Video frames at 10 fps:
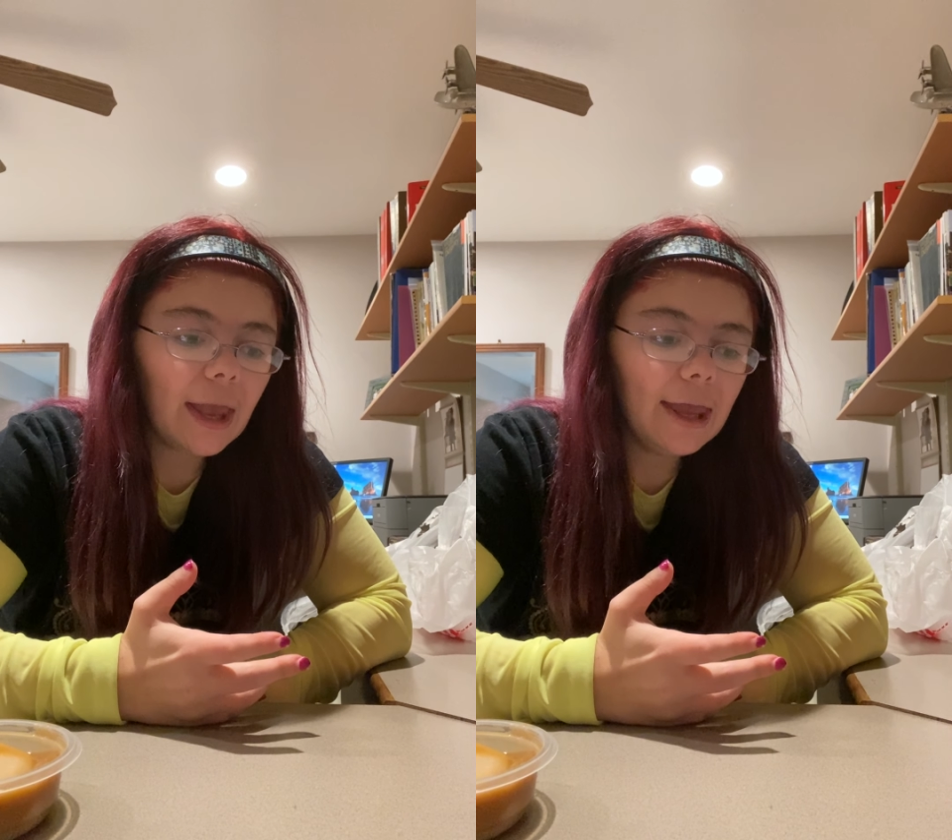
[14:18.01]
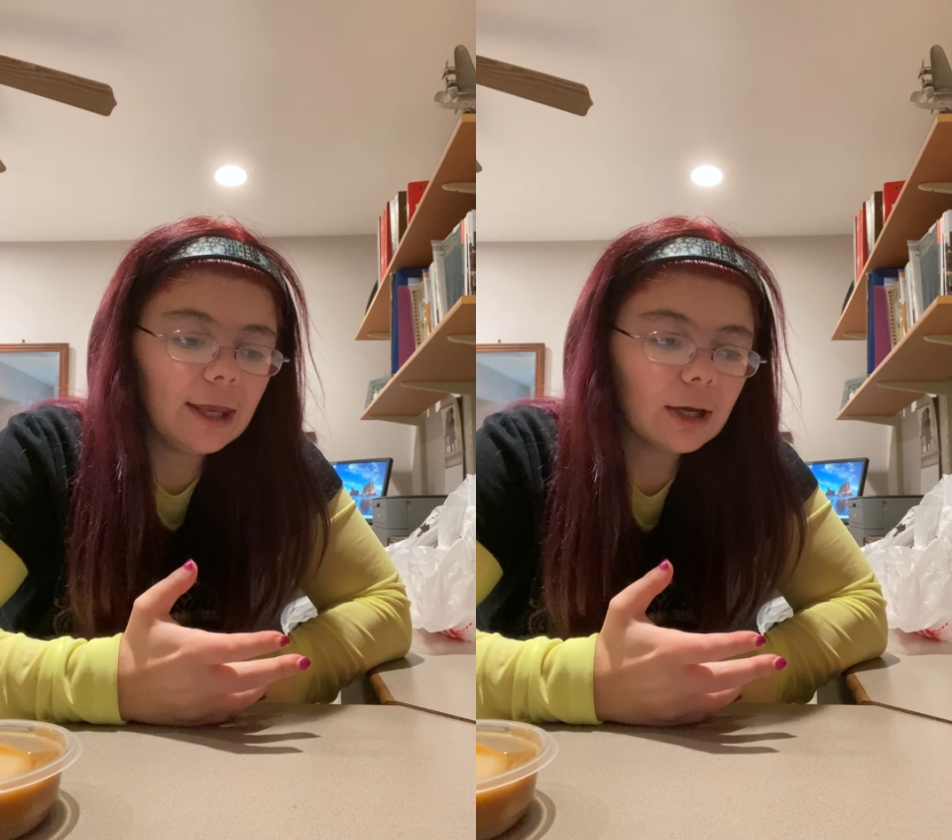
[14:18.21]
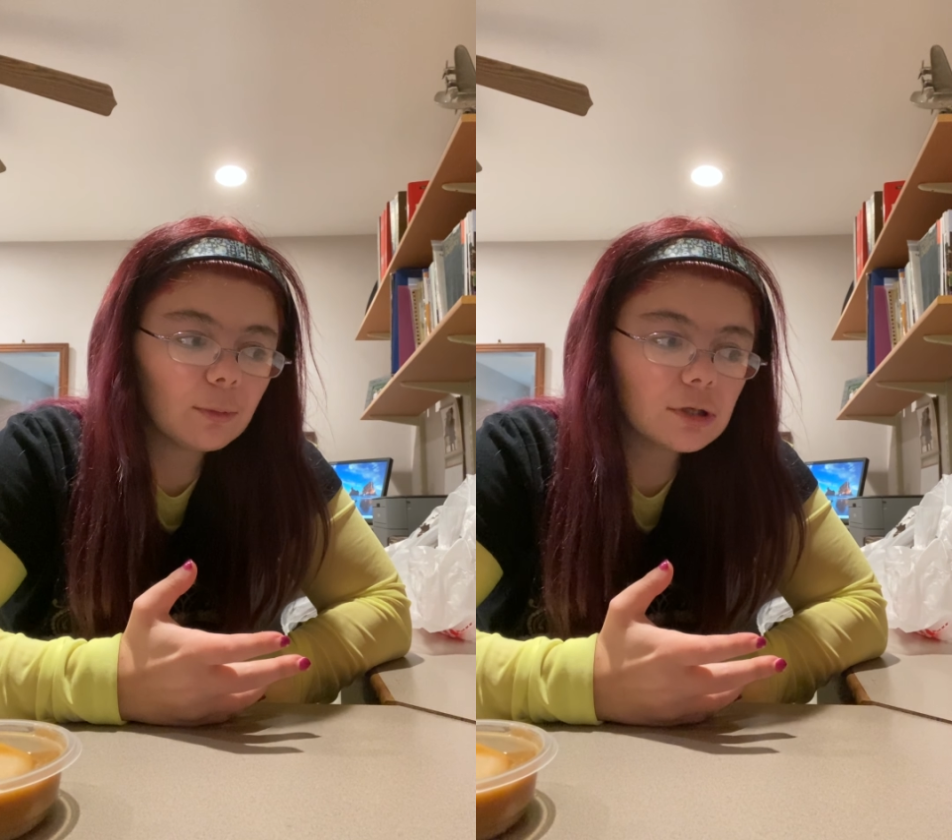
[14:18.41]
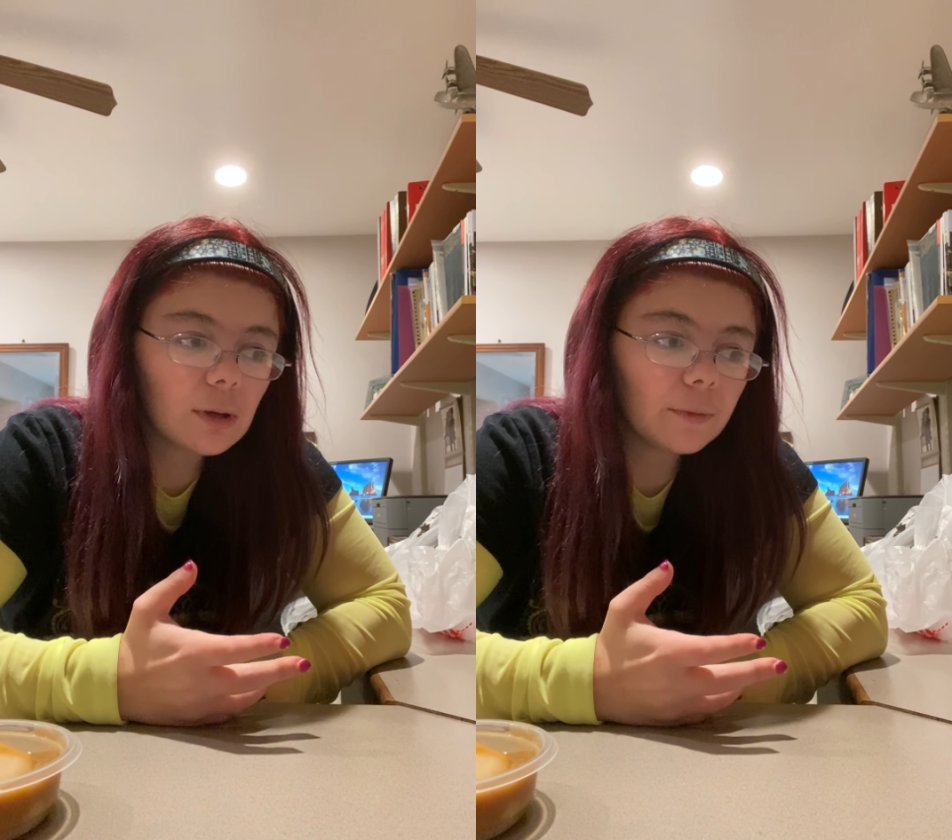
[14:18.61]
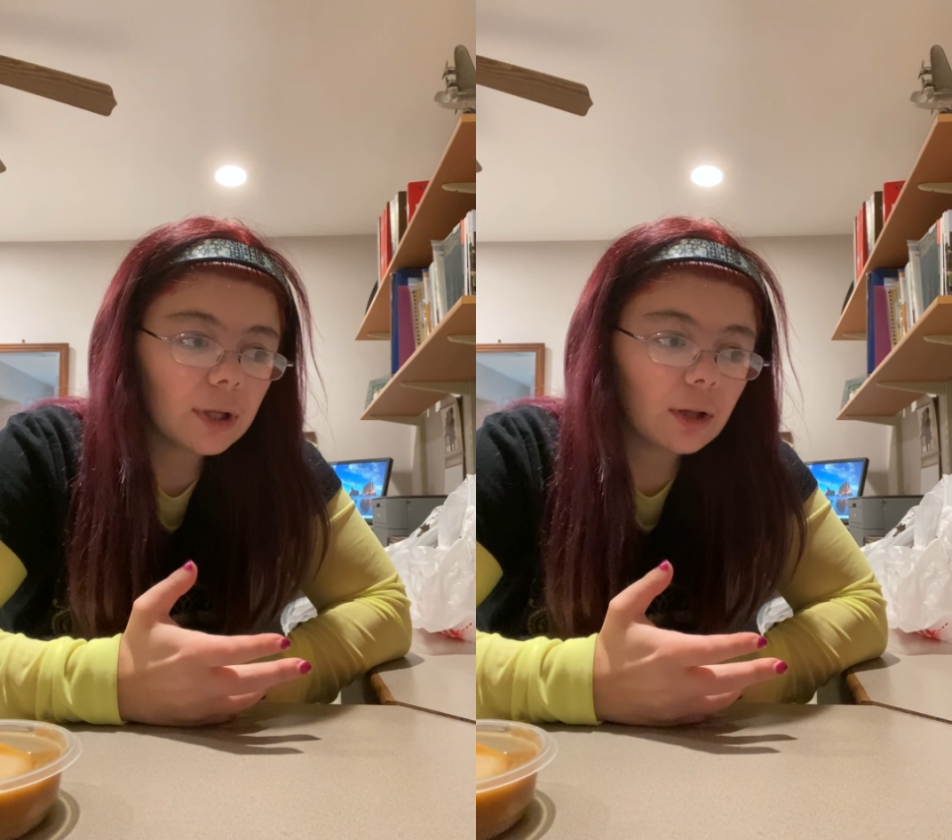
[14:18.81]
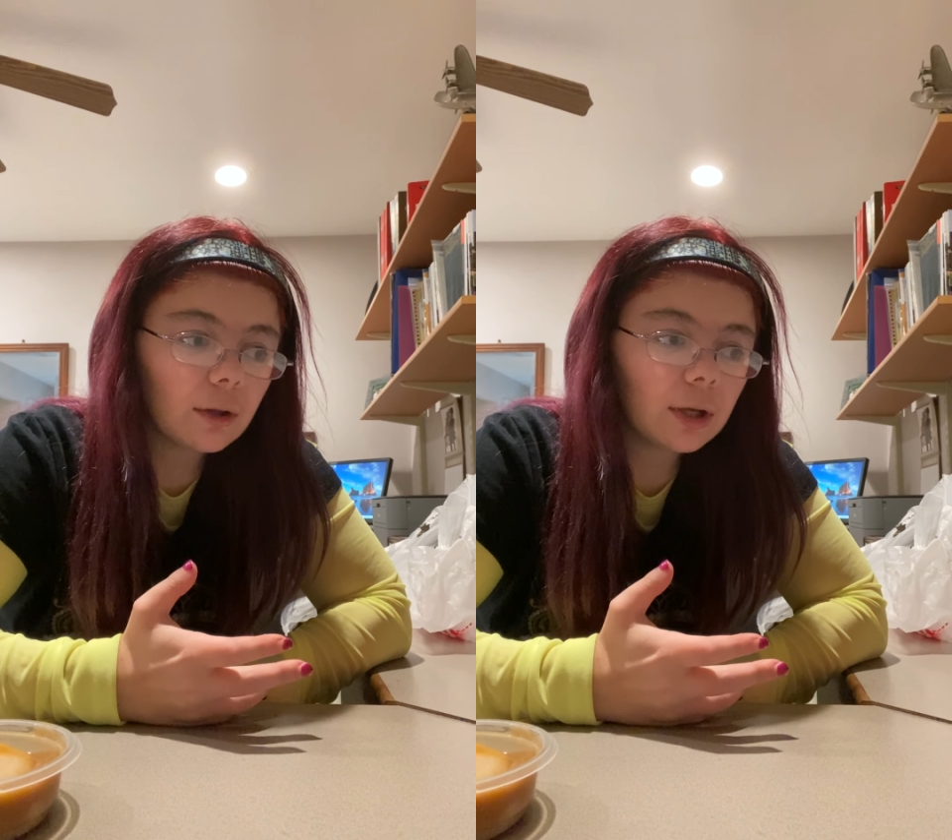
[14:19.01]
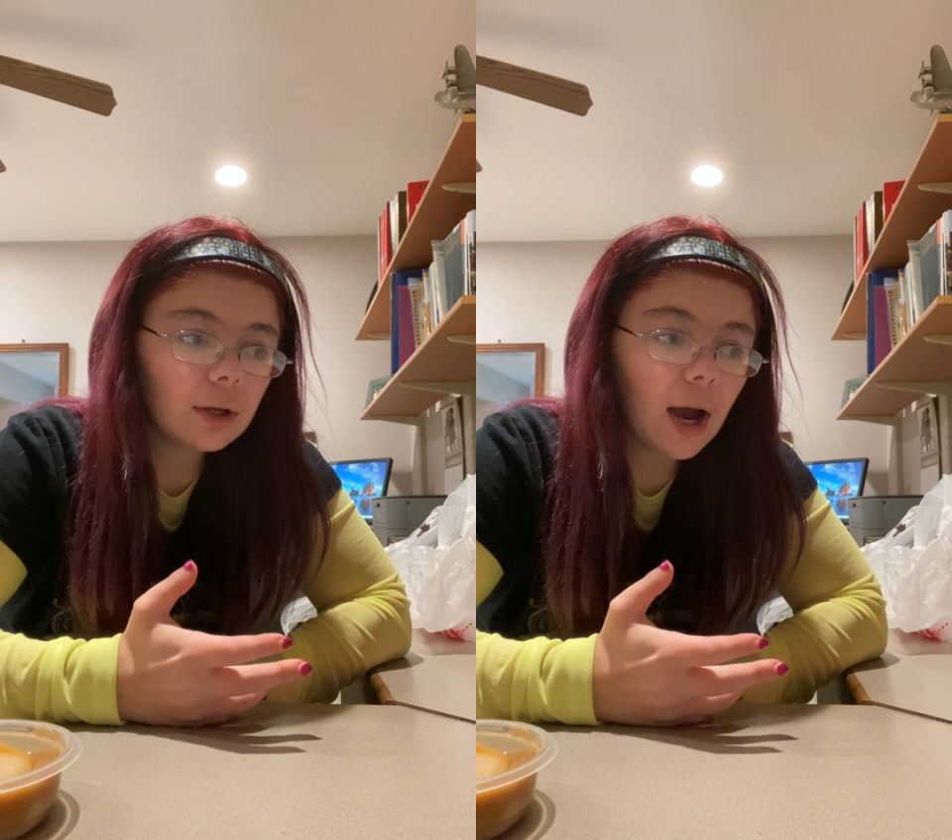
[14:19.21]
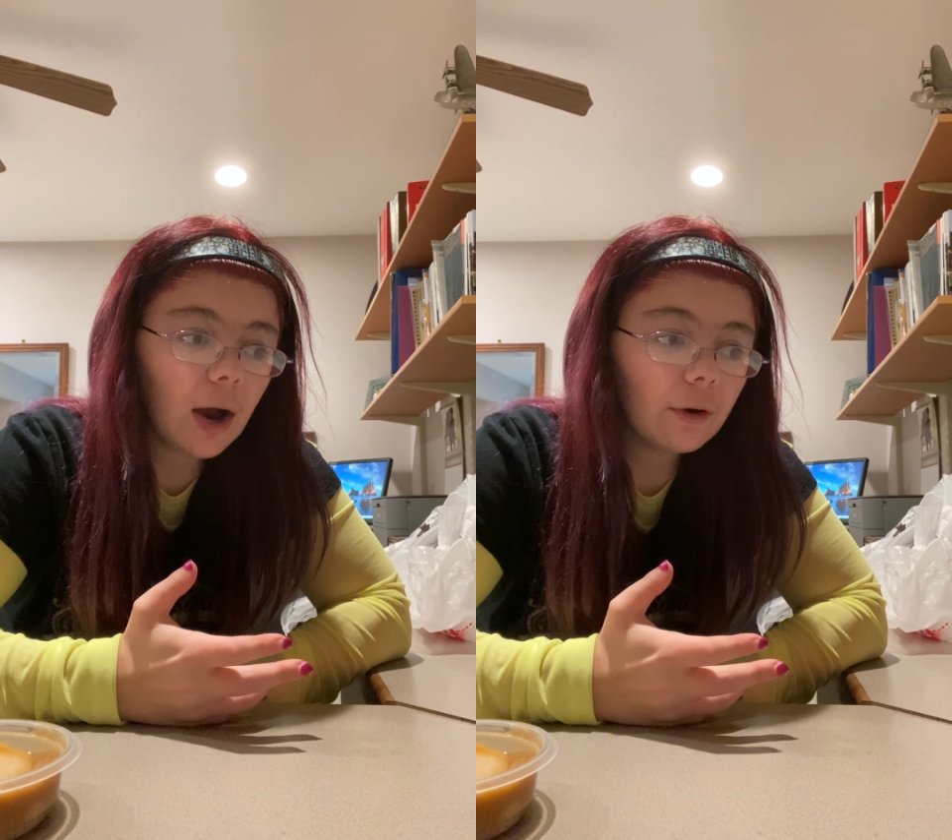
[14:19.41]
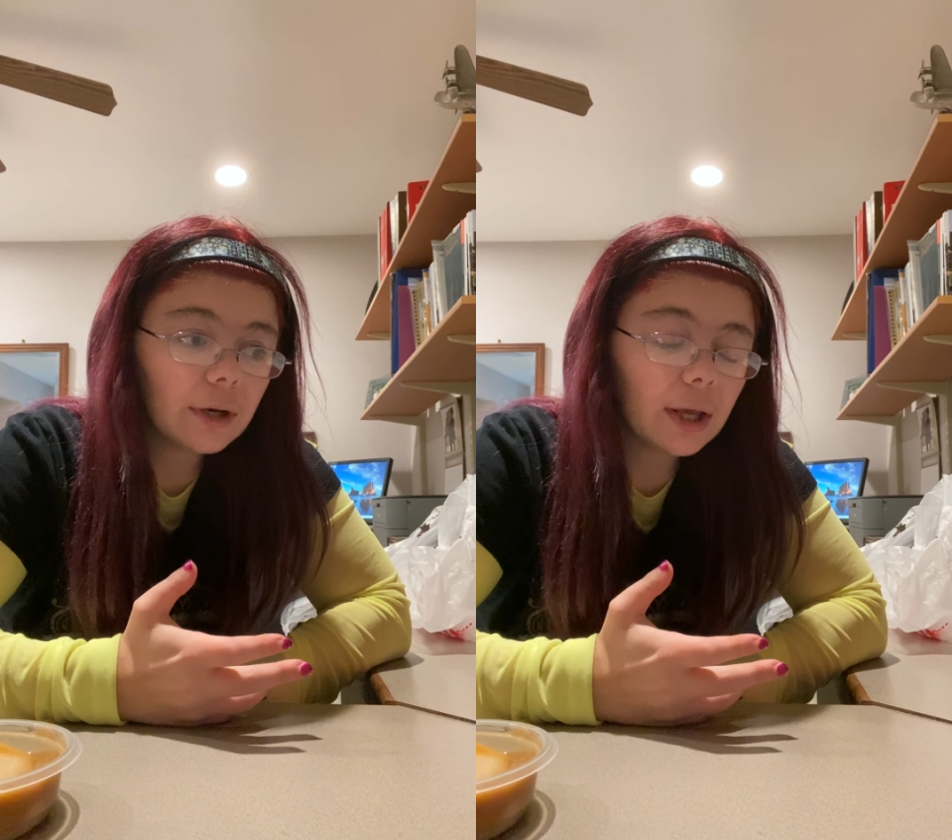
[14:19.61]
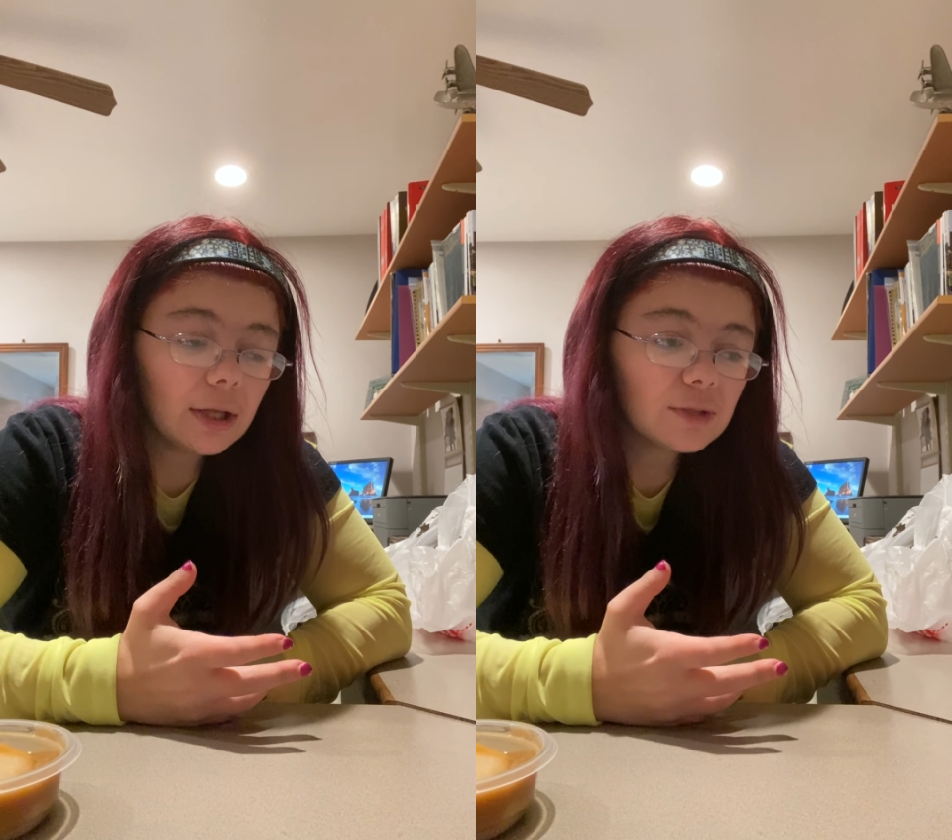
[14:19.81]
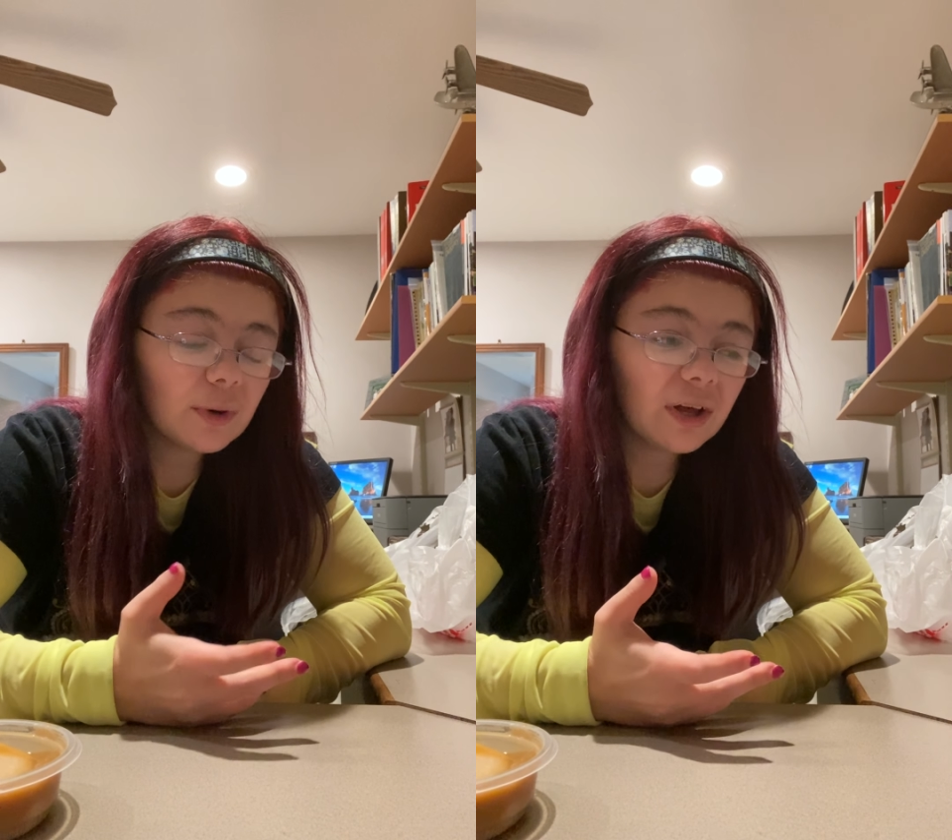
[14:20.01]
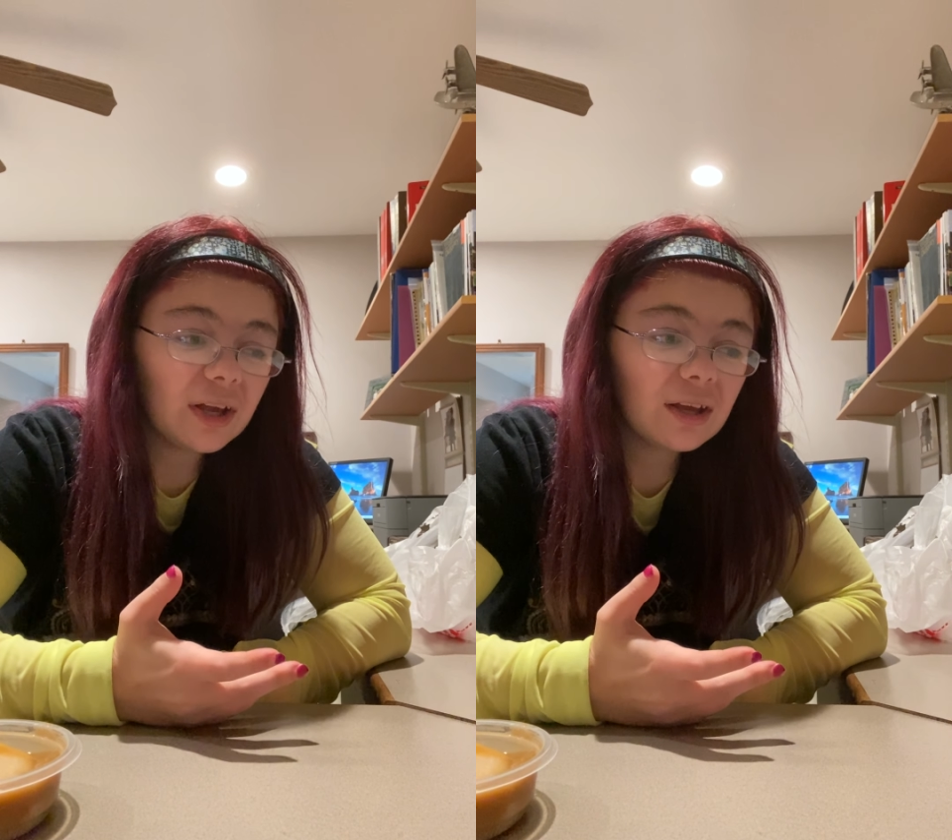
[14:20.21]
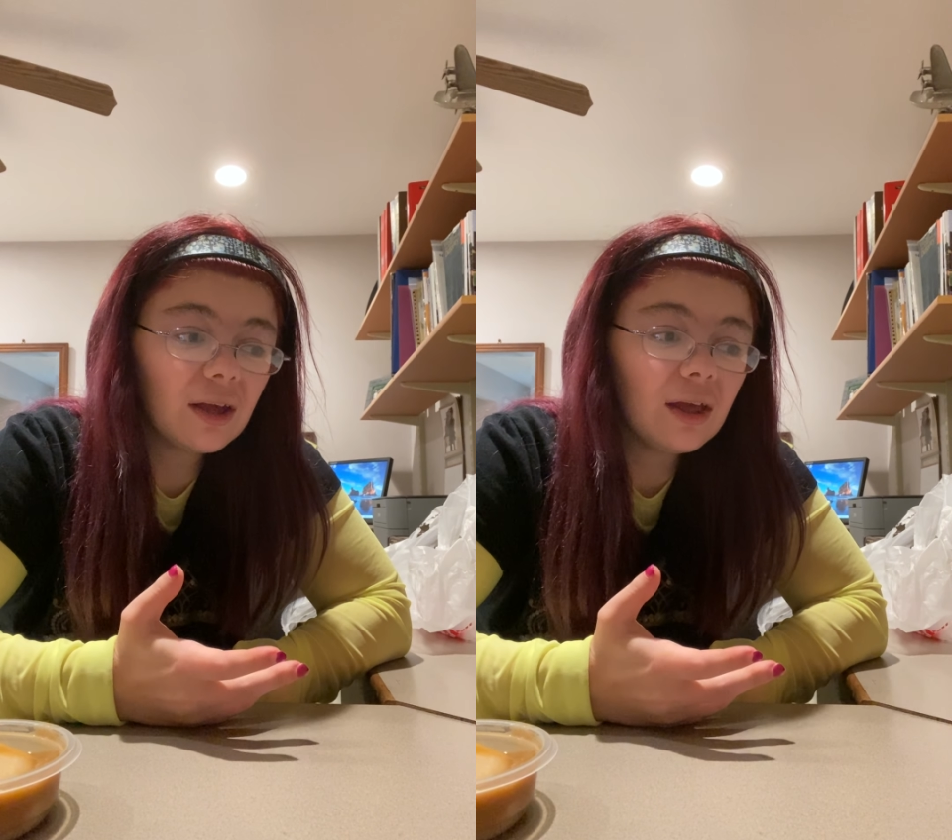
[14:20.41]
ham or something at, like, holidays, but, like,